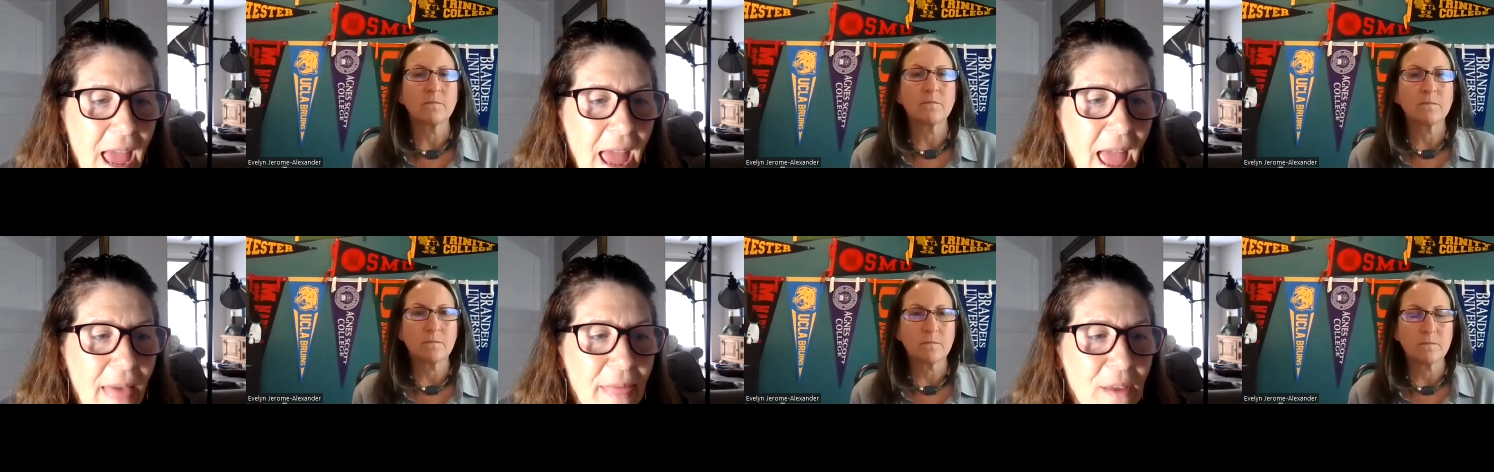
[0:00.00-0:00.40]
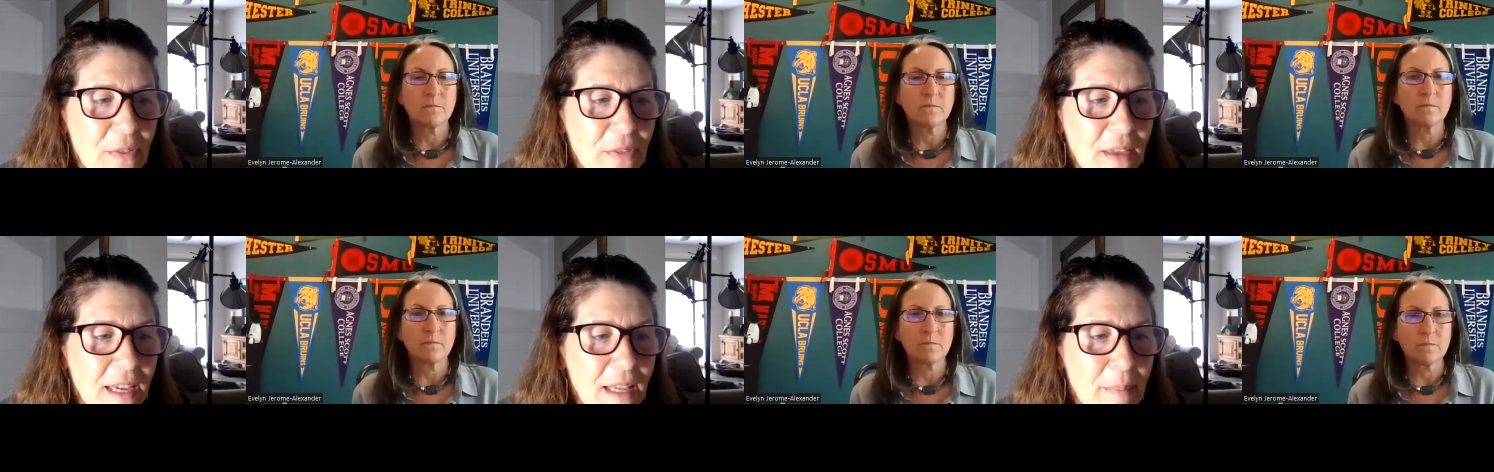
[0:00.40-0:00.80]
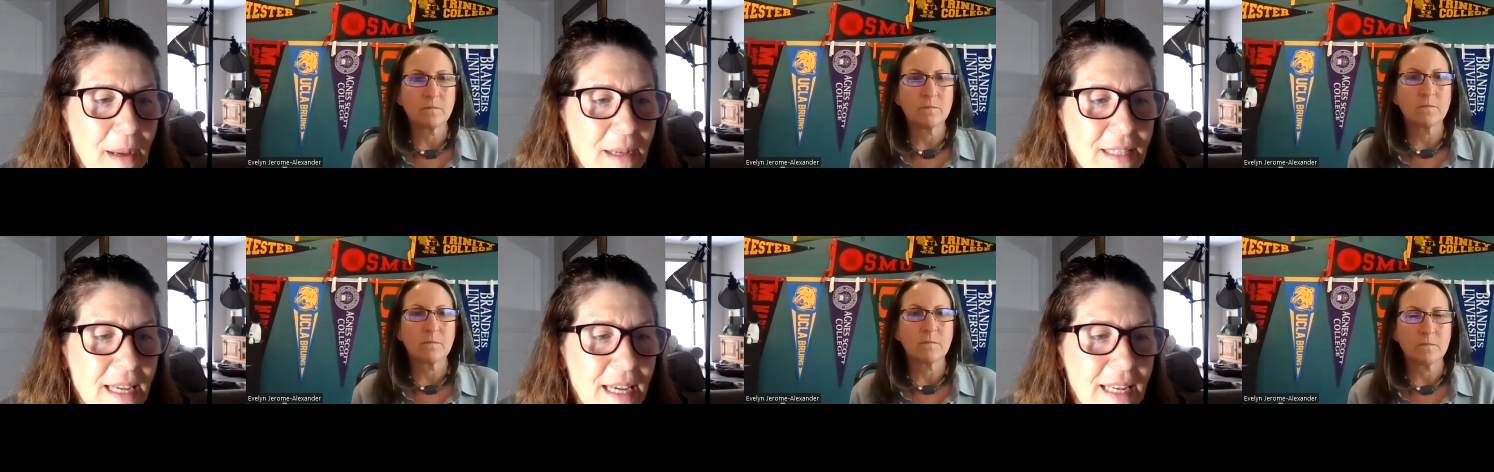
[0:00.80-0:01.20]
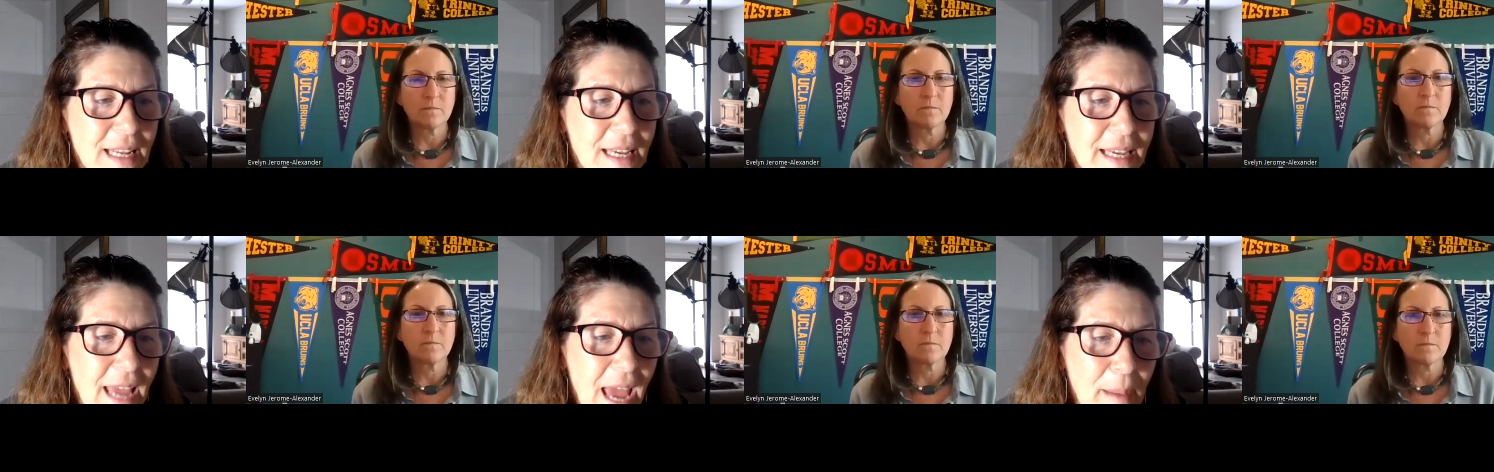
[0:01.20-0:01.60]
Speaker 1: and they're thinking about taking a
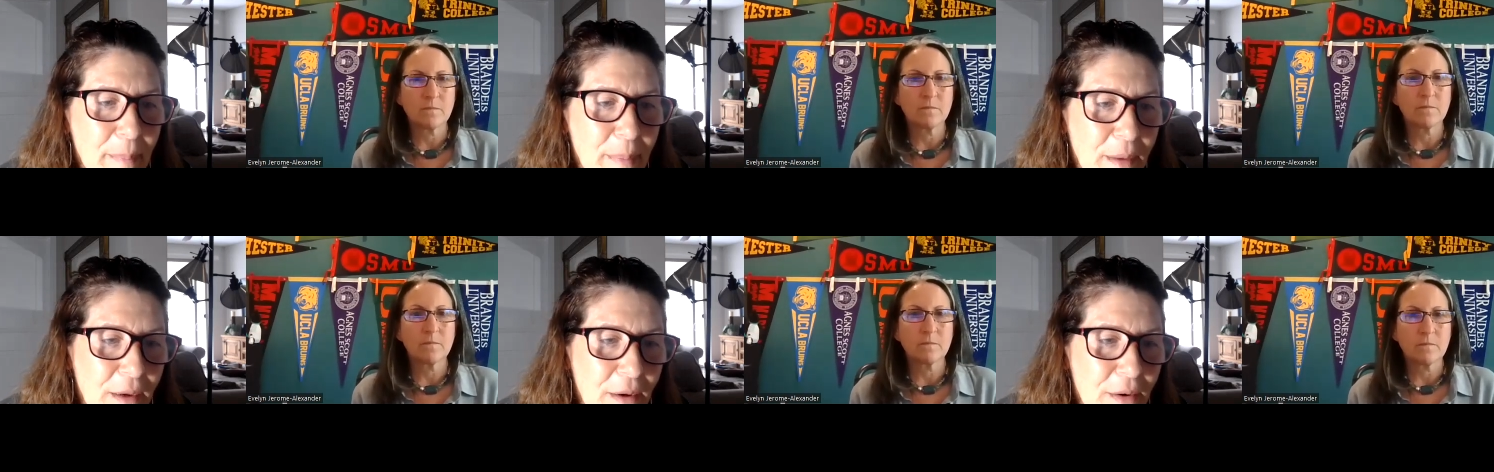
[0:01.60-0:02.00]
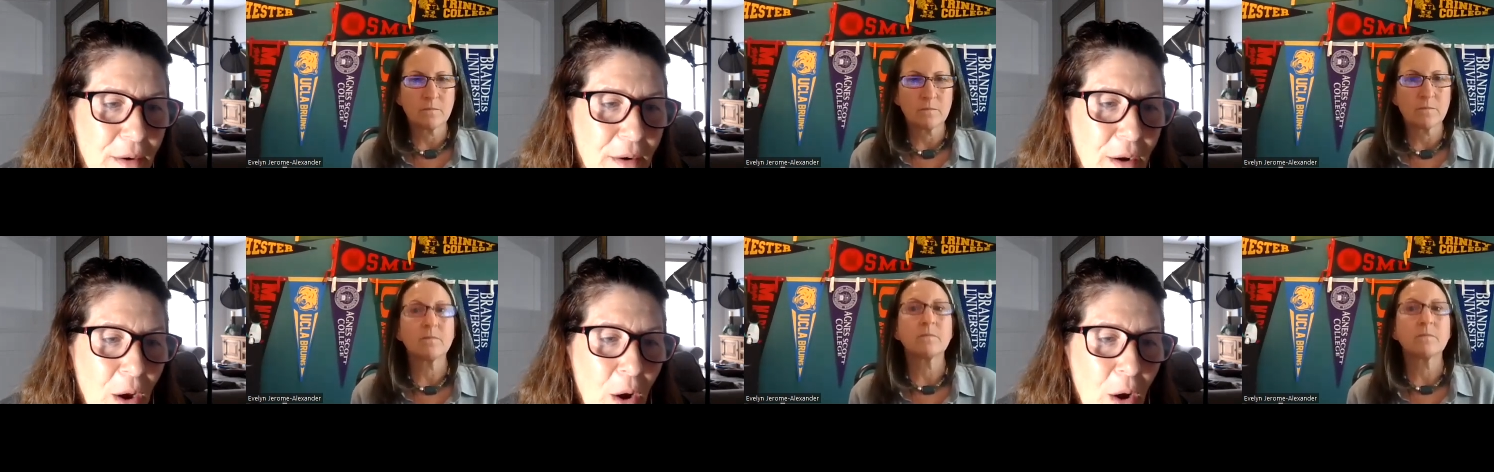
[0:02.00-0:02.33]
gap year